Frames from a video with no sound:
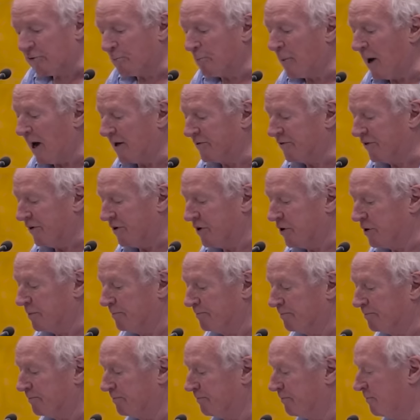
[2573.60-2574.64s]
is a passage,
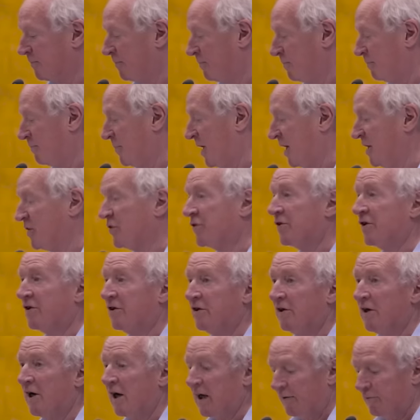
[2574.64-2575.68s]
page
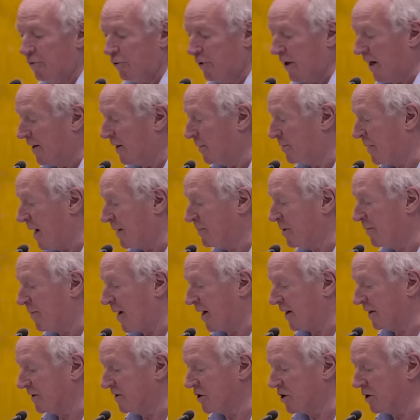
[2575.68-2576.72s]
39 if you get the
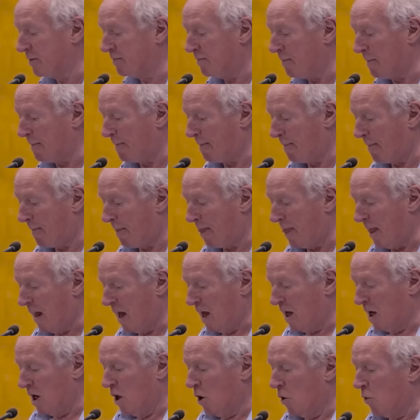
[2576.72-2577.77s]
paperback edition,
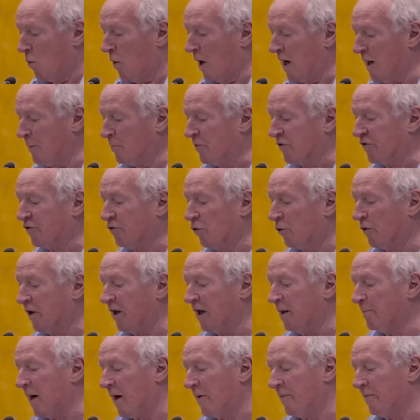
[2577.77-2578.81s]
where he was
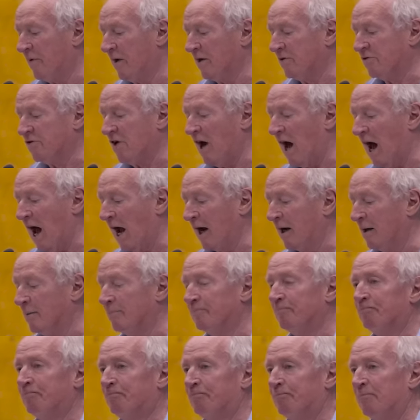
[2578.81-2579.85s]
talking about the attack
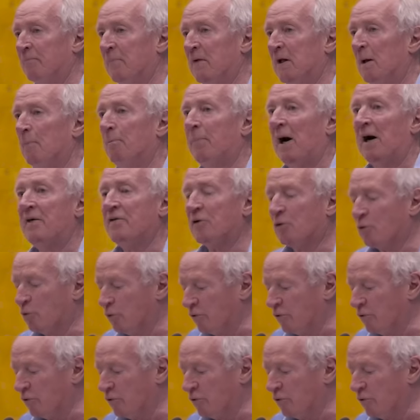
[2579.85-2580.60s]
by the